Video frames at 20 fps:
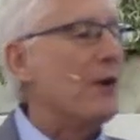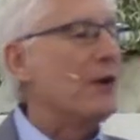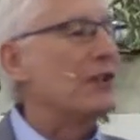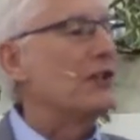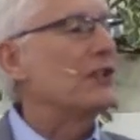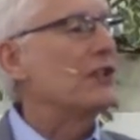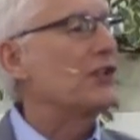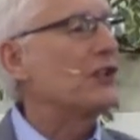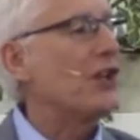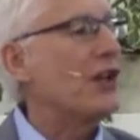were
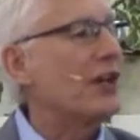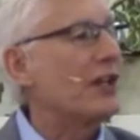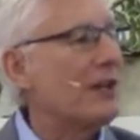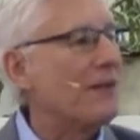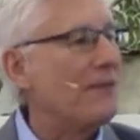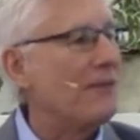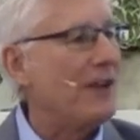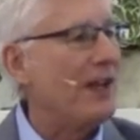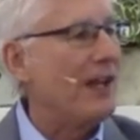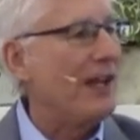
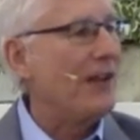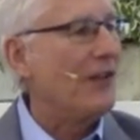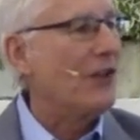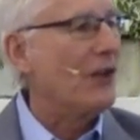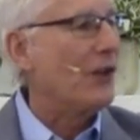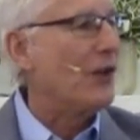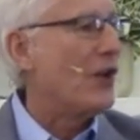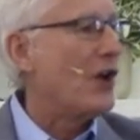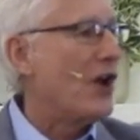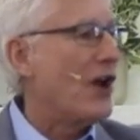circumventing
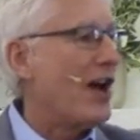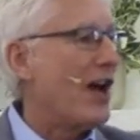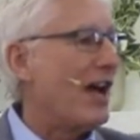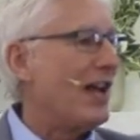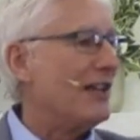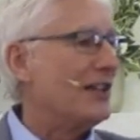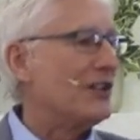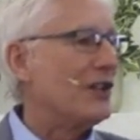the law.